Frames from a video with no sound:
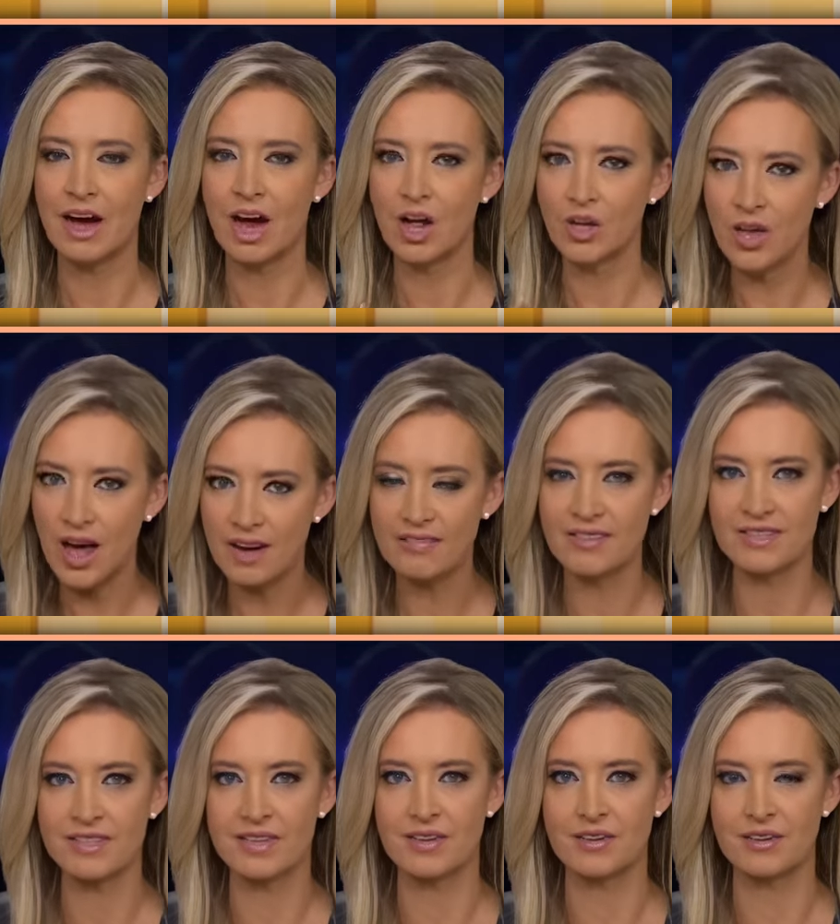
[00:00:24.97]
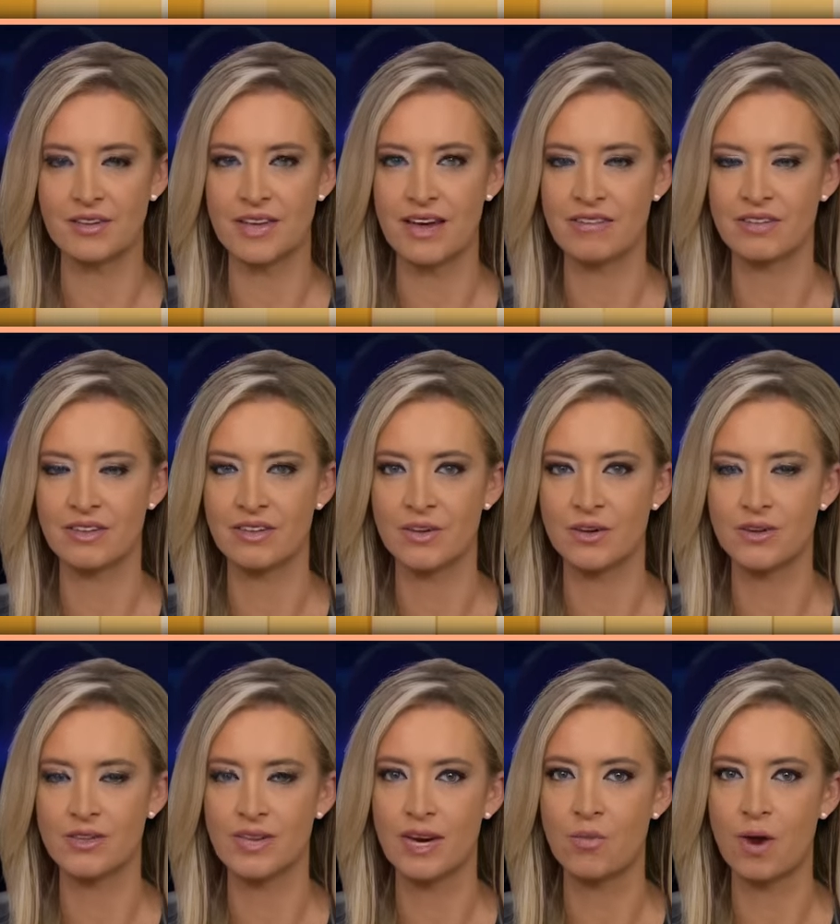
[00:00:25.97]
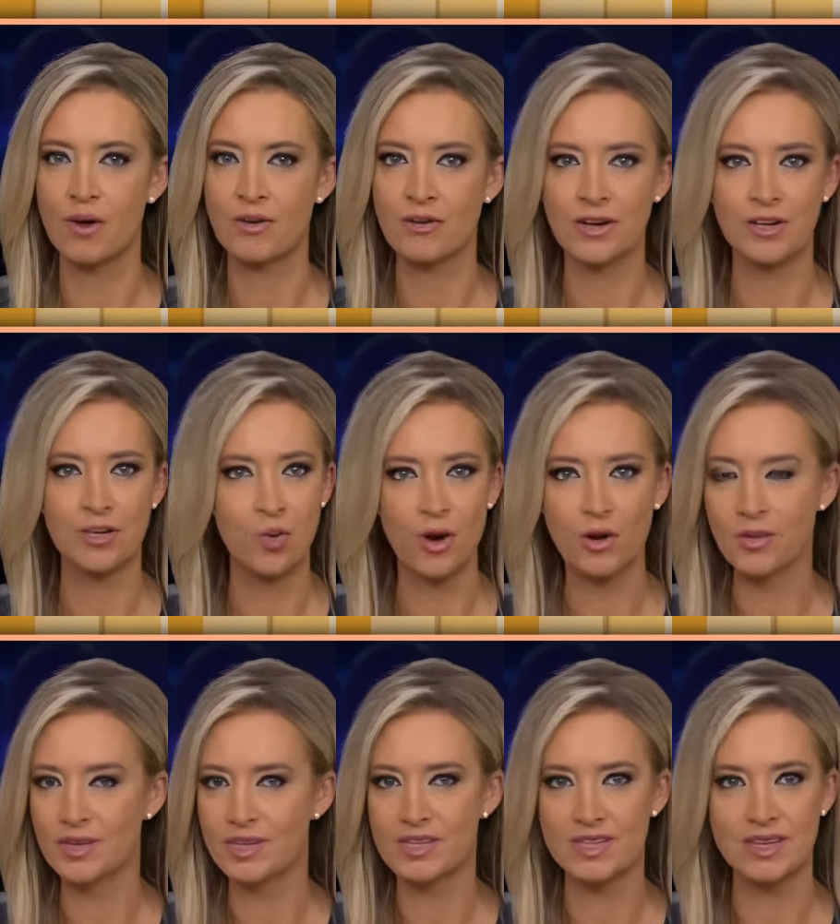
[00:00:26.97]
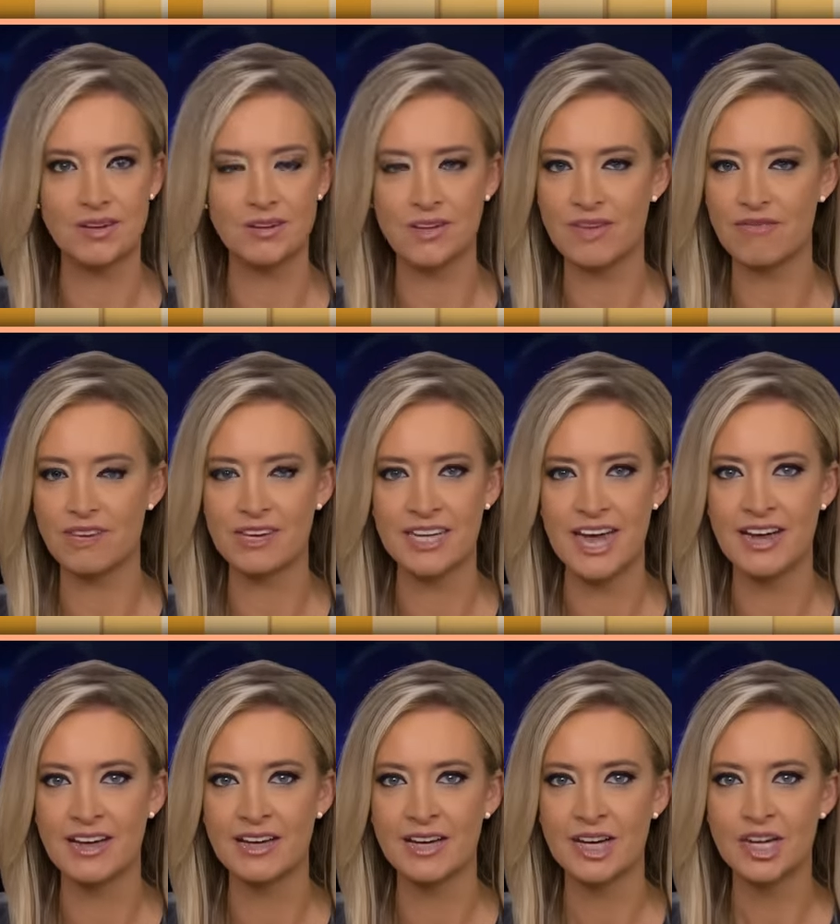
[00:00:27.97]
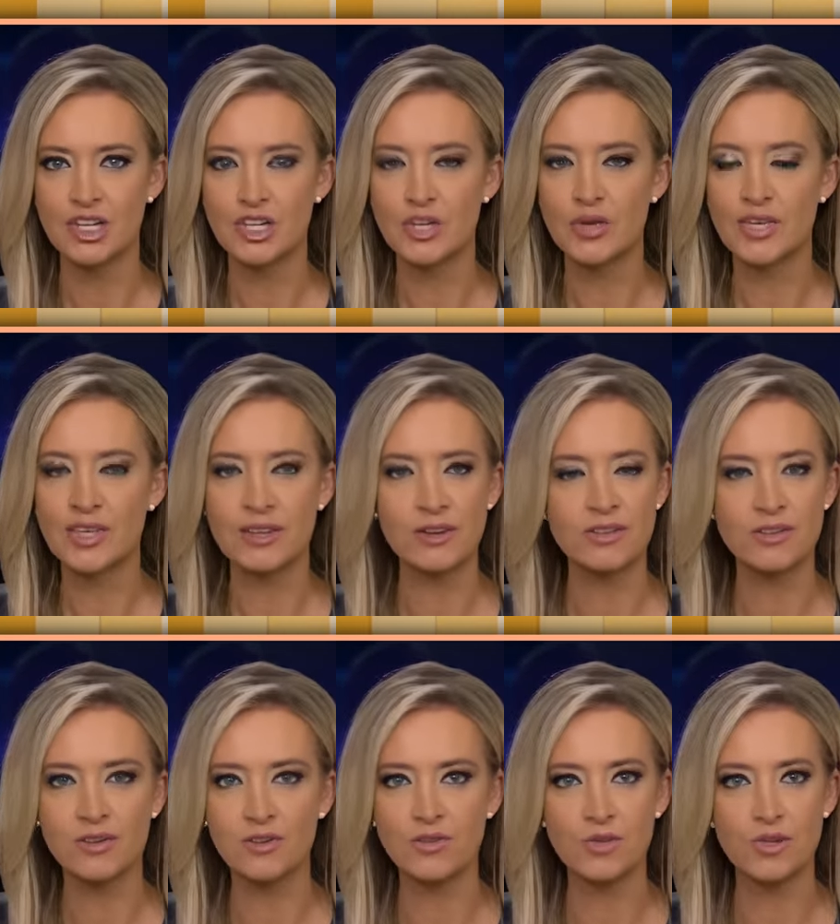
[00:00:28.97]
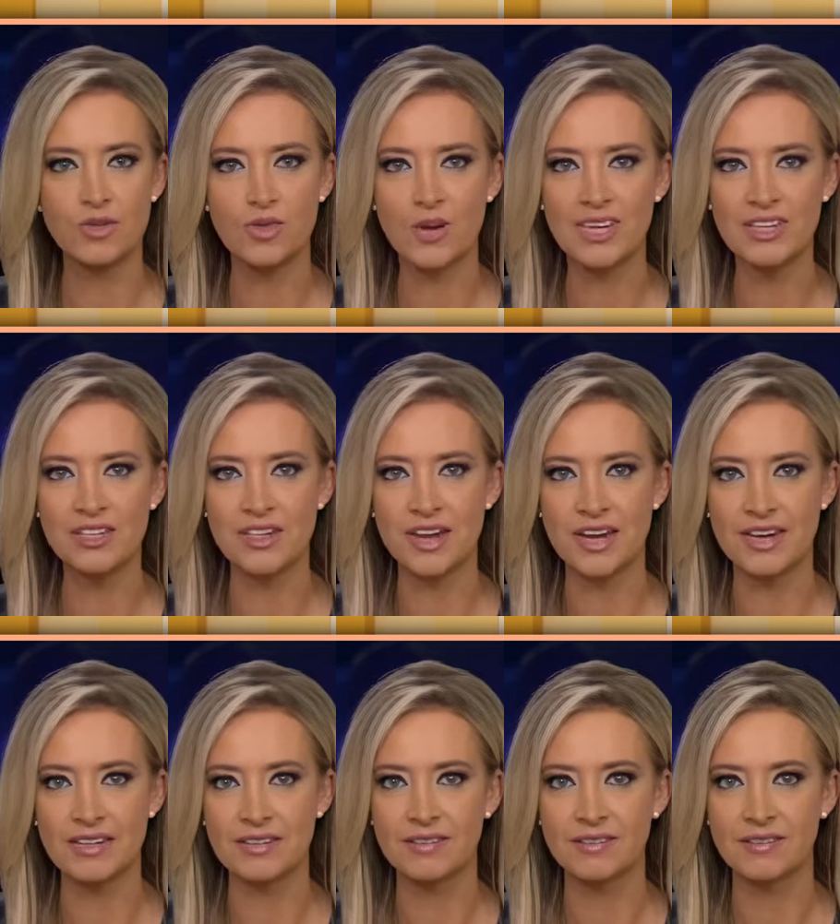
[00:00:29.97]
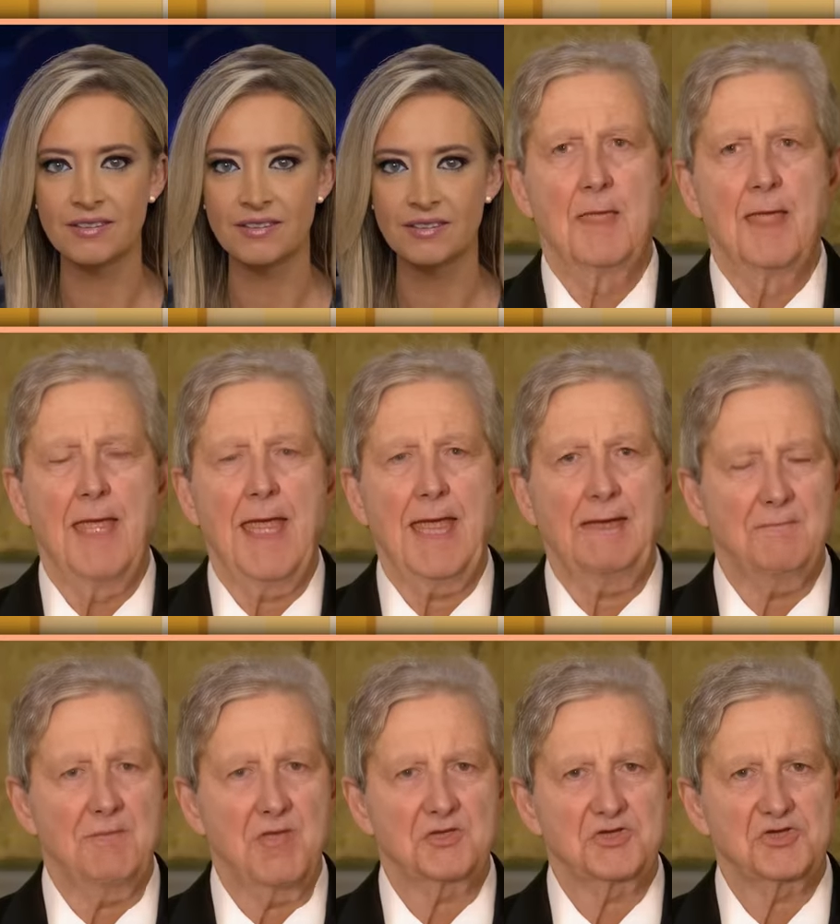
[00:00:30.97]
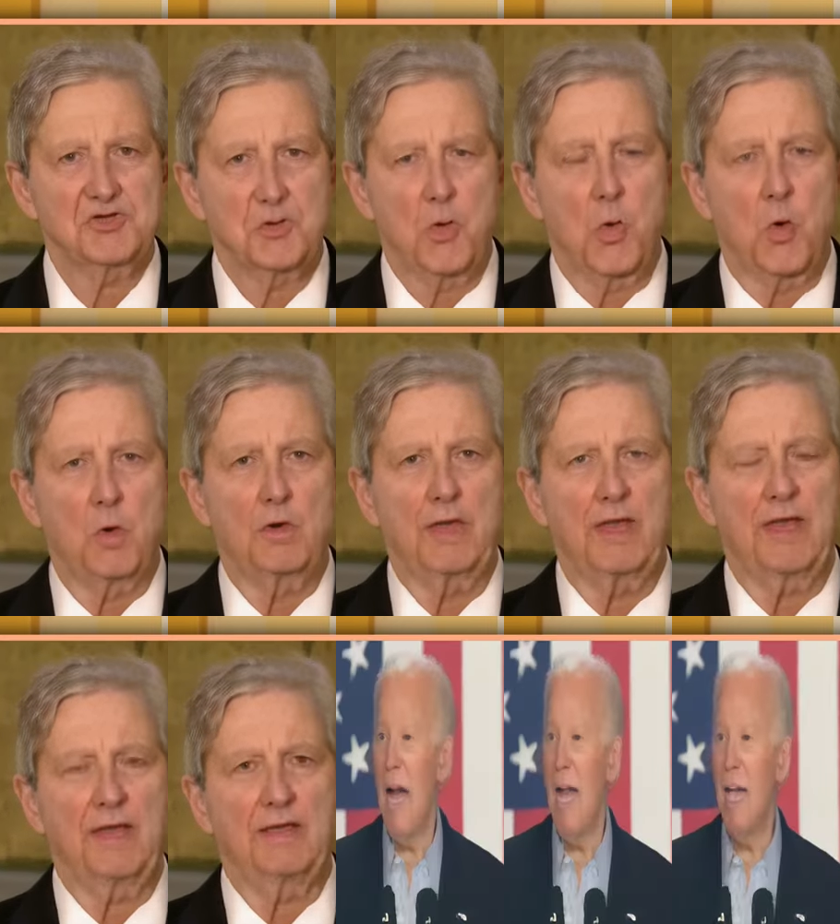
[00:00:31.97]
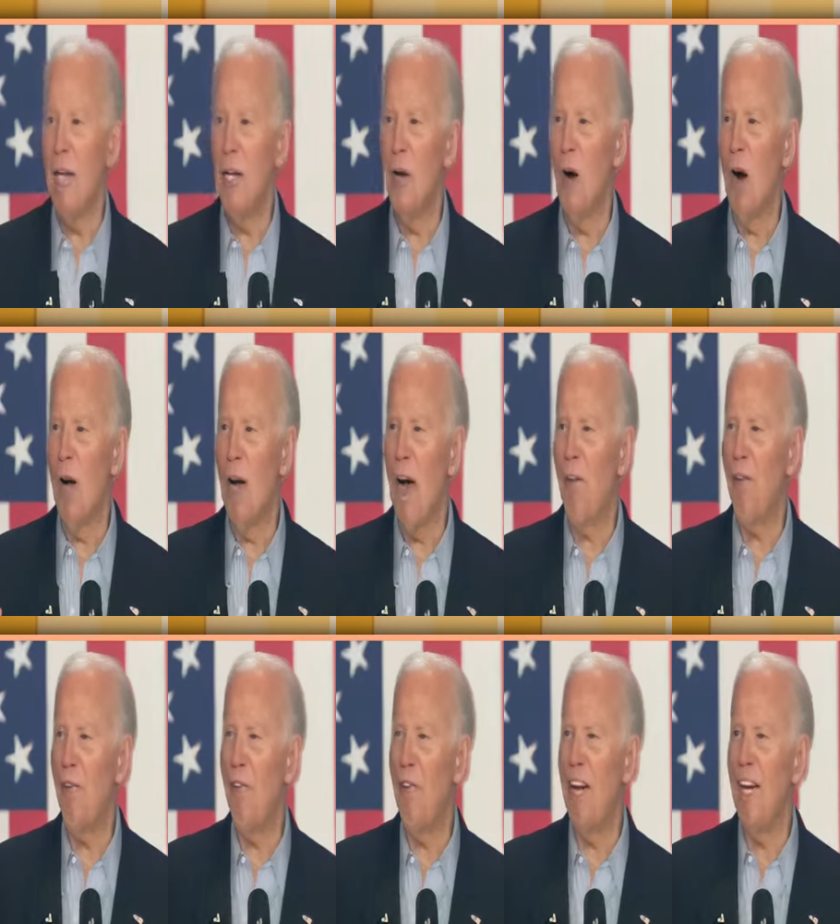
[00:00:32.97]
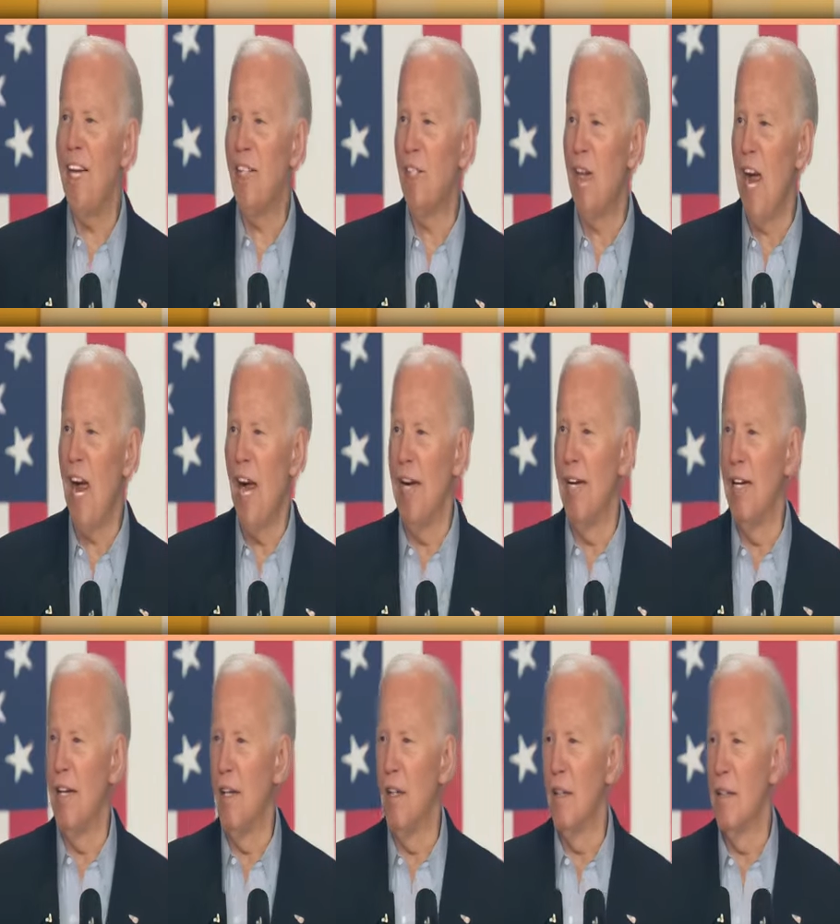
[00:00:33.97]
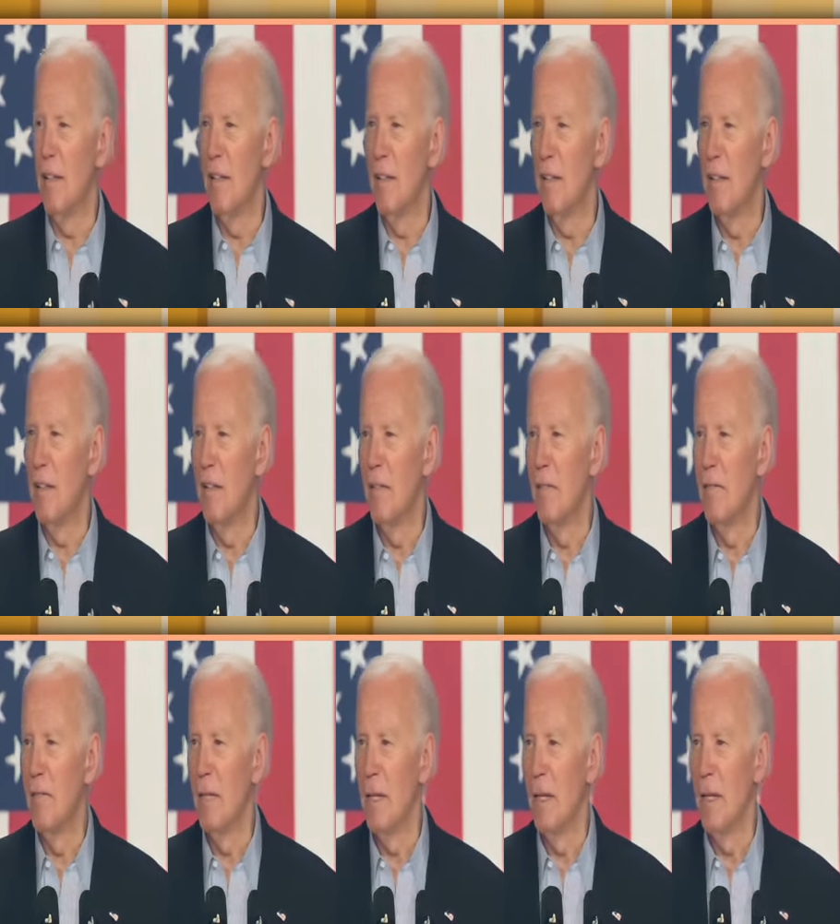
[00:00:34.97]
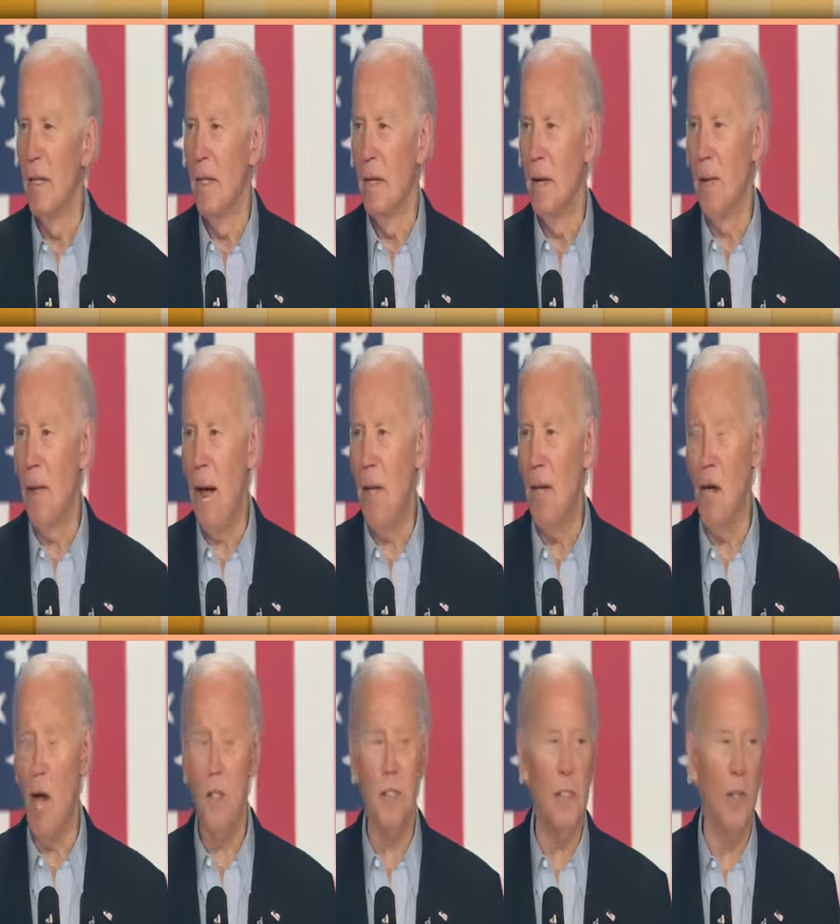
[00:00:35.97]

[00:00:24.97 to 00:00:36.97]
a lot of senators have concerns. And I'm wondering, you work with these senators every day. Do you think their concerns were assuaged tonight? I'm not sure, Kayleigh, that uh, interviews like the president gave tonight